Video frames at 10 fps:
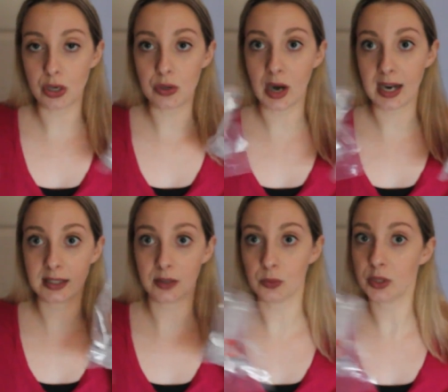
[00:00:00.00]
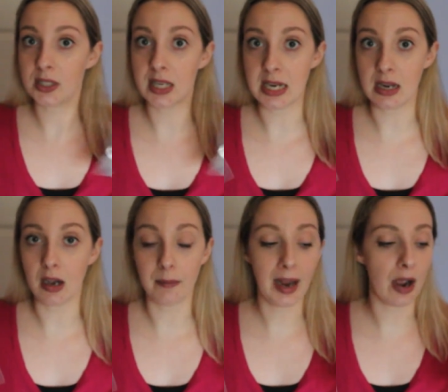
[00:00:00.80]
you guys, and we'll see
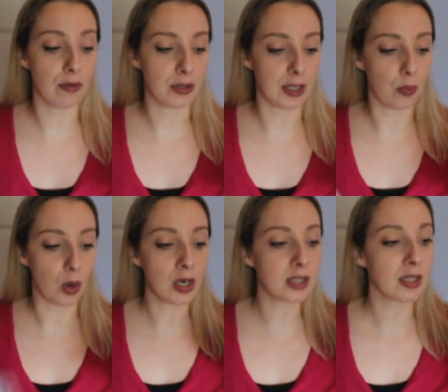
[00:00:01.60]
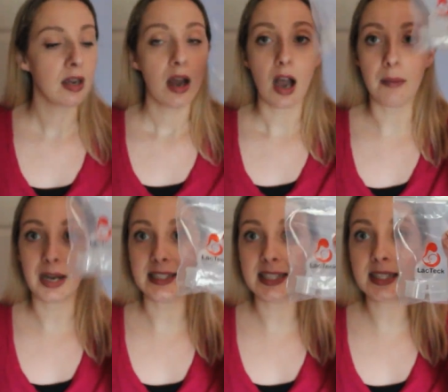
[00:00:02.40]
um, how everything works. Um,
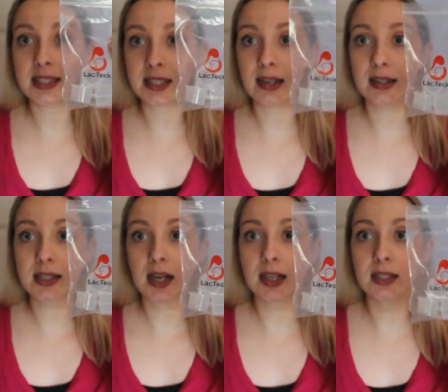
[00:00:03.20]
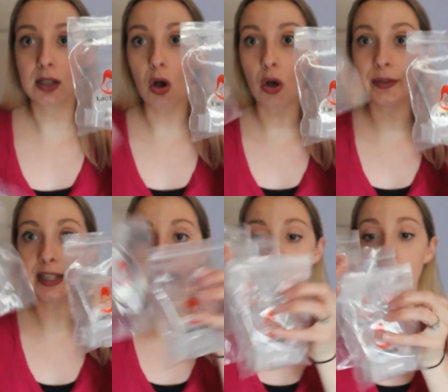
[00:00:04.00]
I did sanitize all
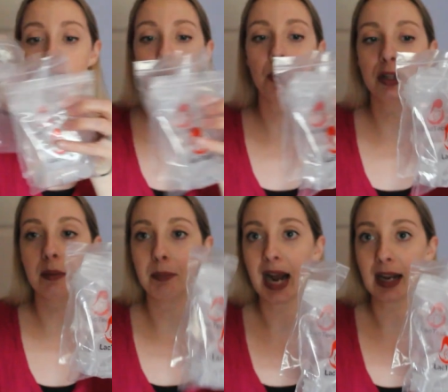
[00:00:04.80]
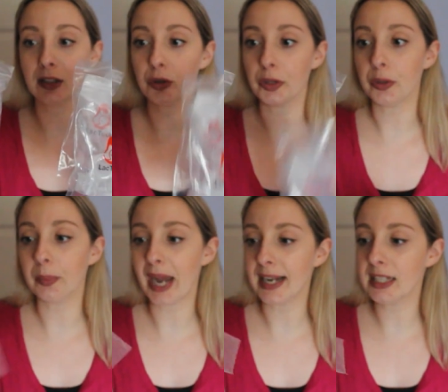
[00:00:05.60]
these. I just put them back in their little
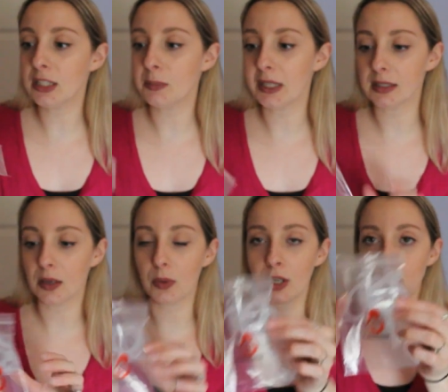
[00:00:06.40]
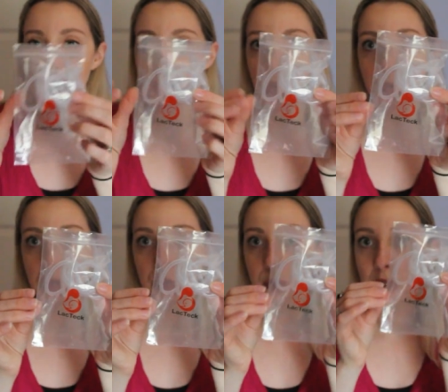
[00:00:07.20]
baggies because I wanted to show
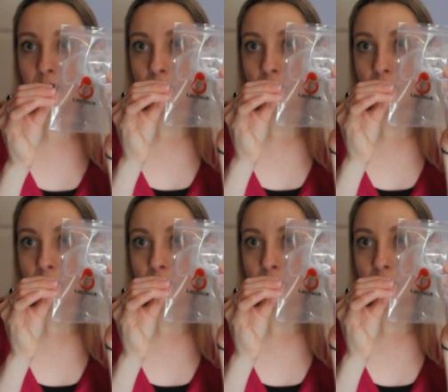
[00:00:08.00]
you